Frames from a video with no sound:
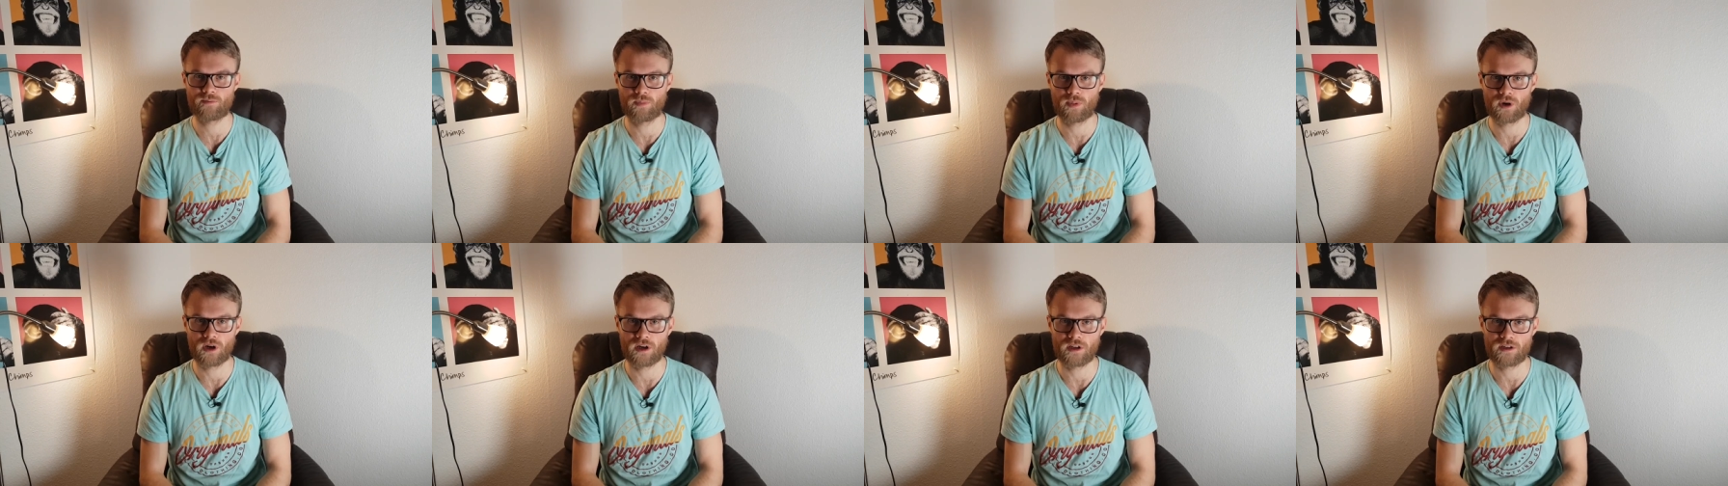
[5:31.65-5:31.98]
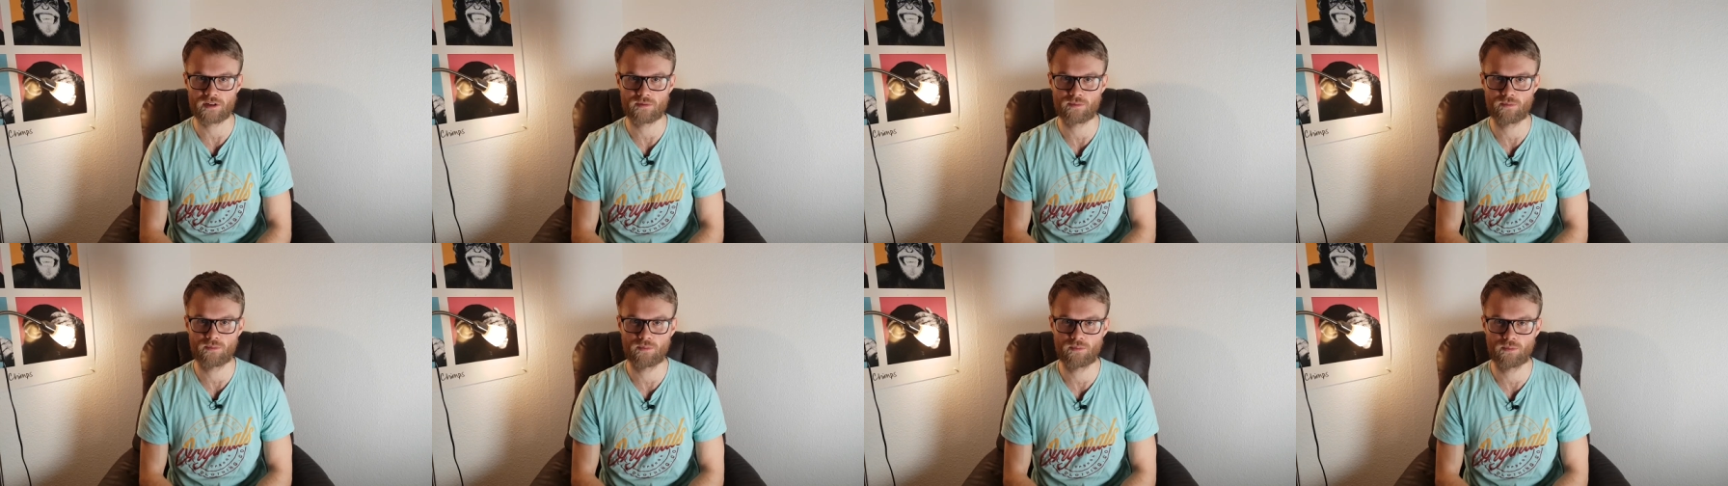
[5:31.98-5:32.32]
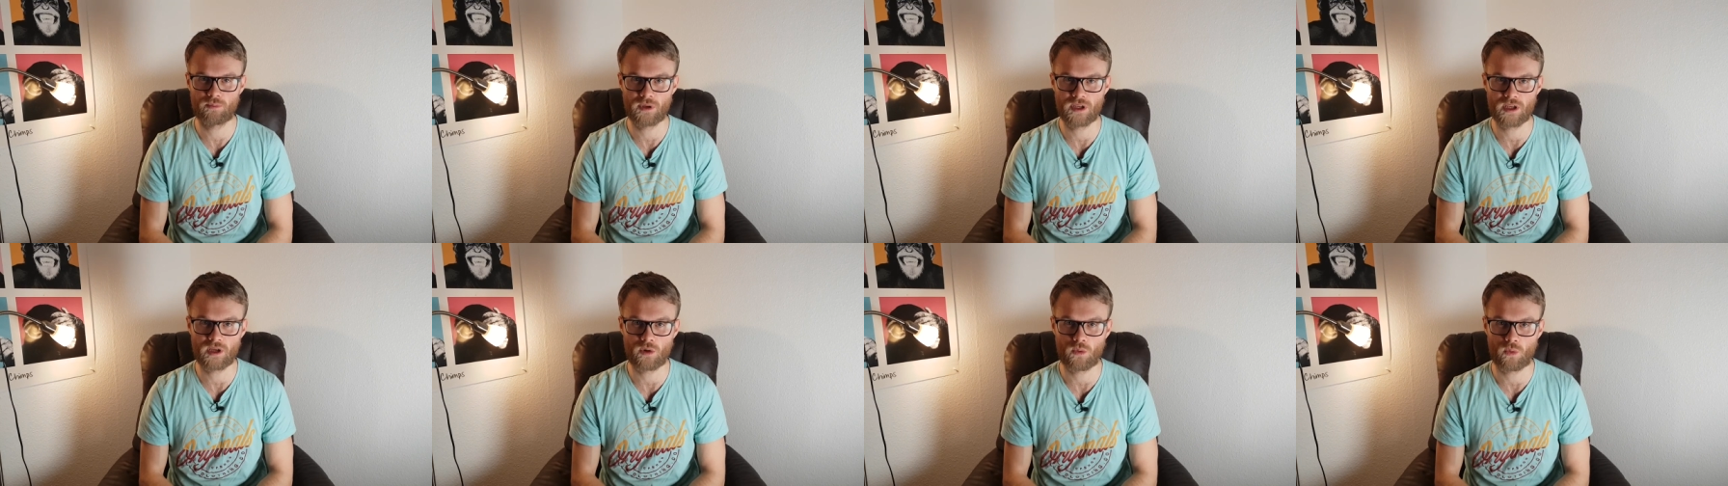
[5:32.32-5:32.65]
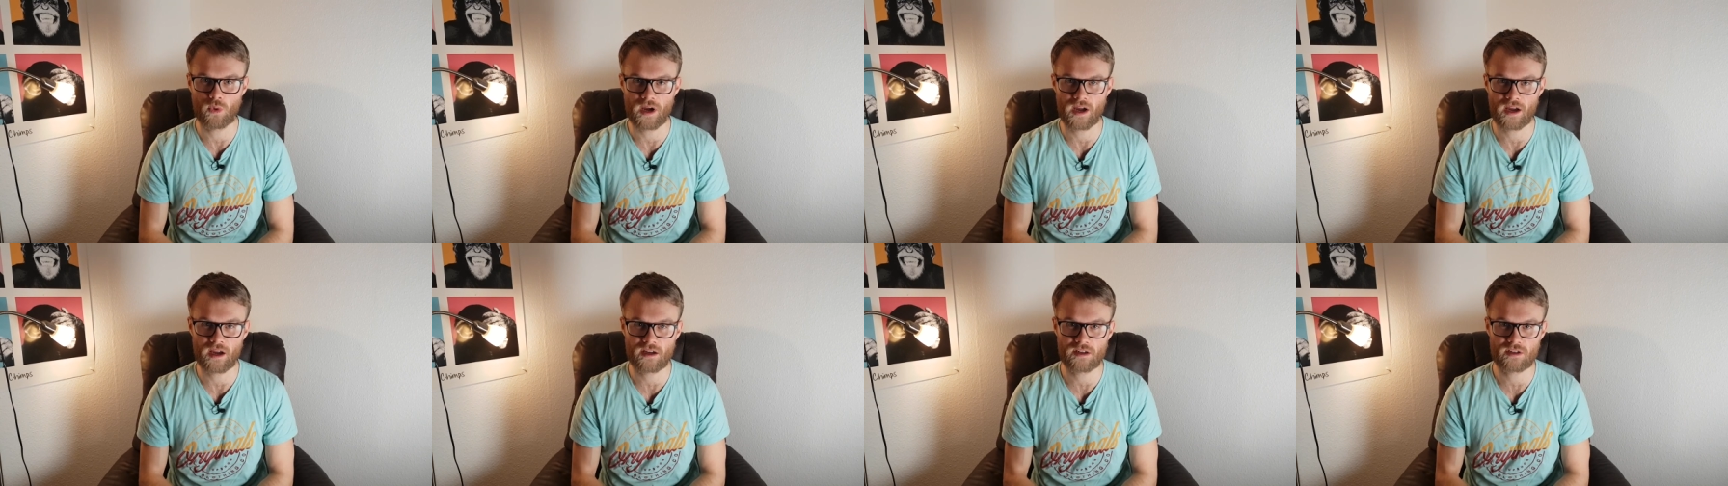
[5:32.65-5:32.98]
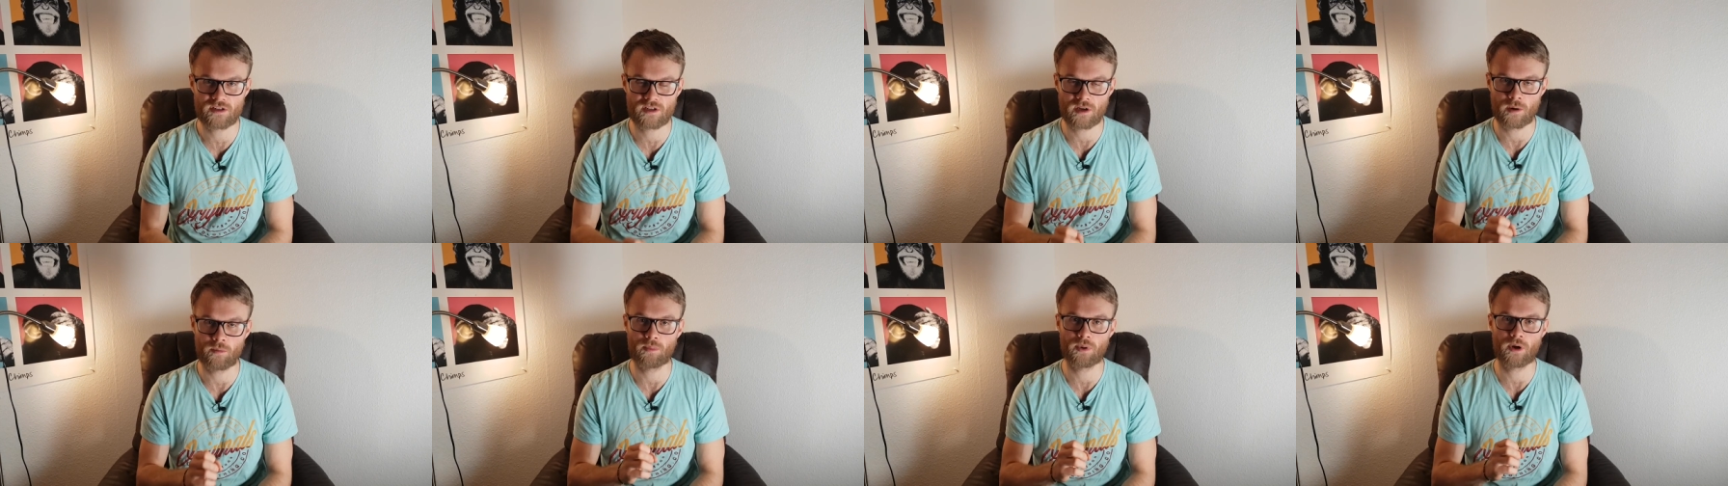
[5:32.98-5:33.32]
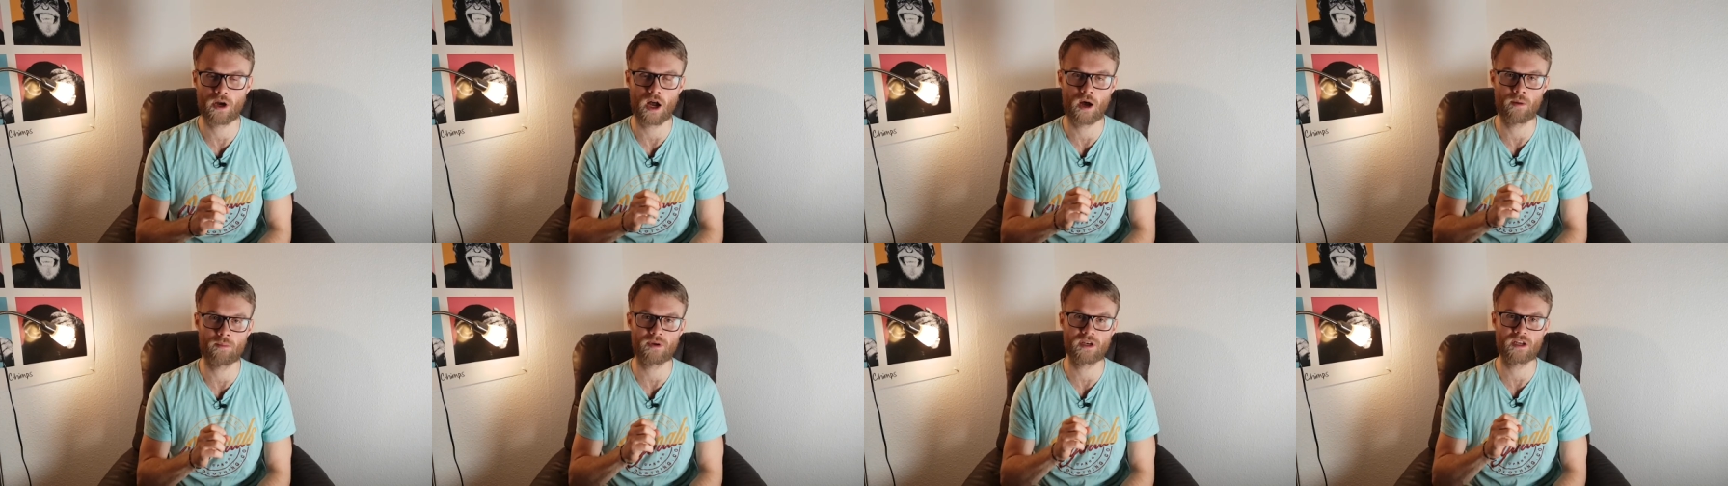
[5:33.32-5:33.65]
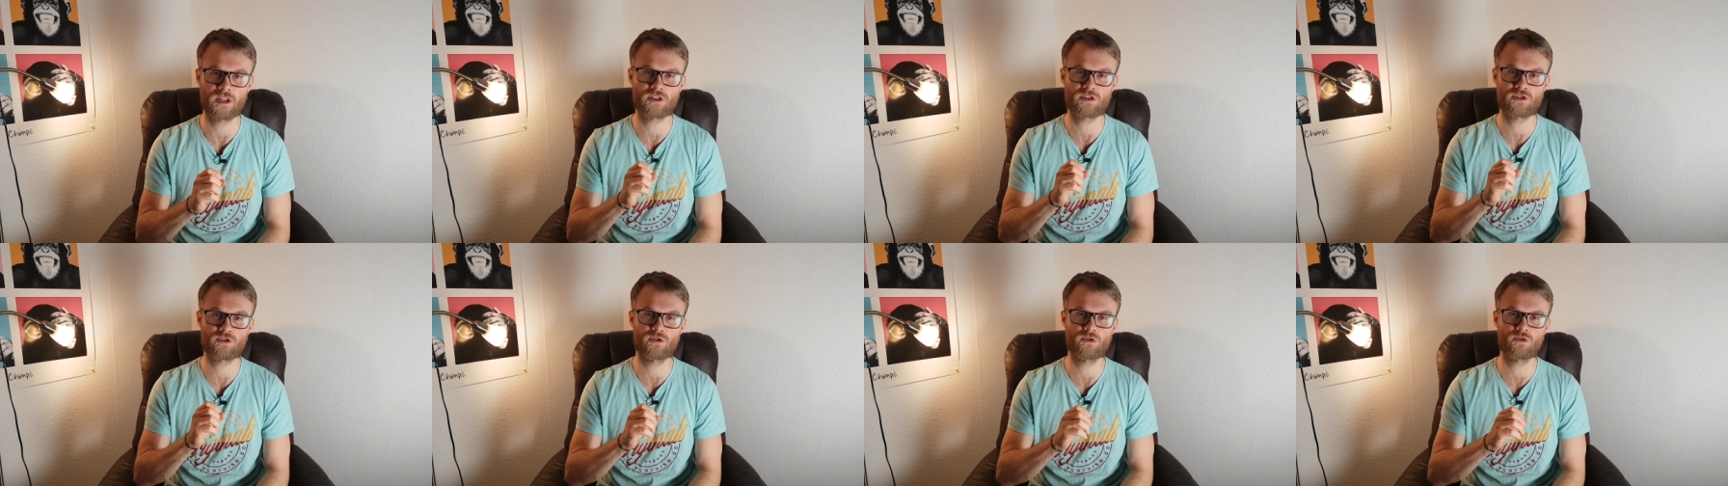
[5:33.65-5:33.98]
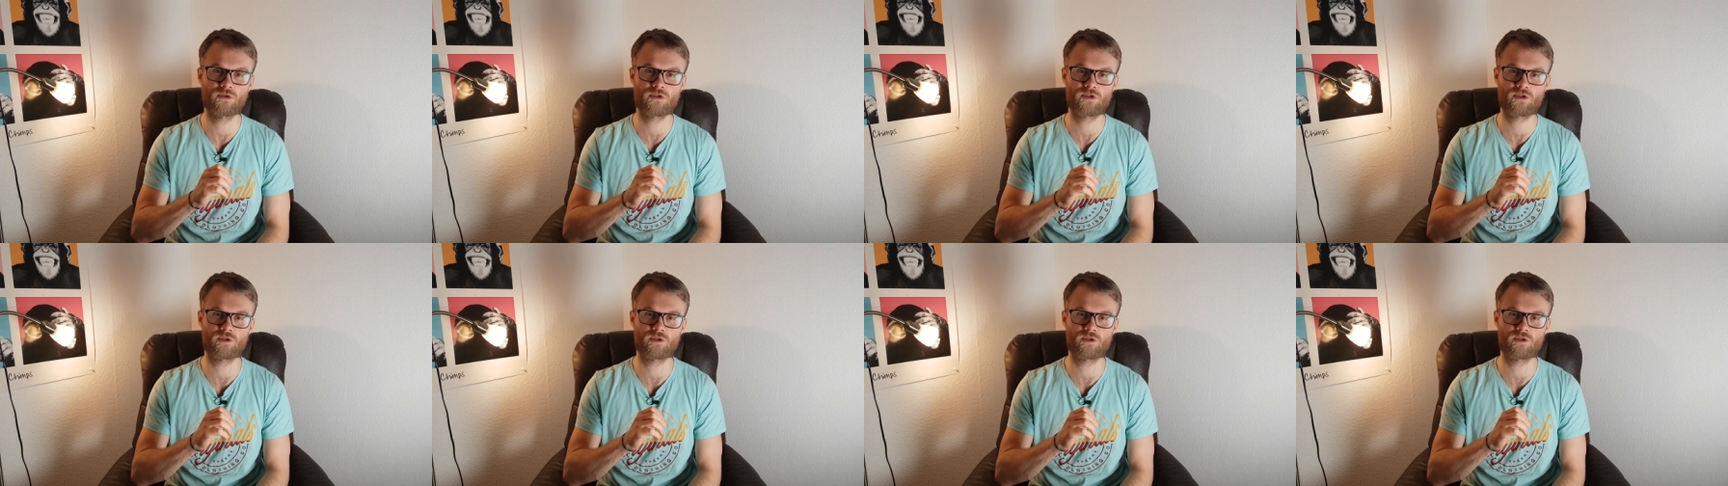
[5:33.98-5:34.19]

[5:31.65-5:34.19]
but be aware some companies choose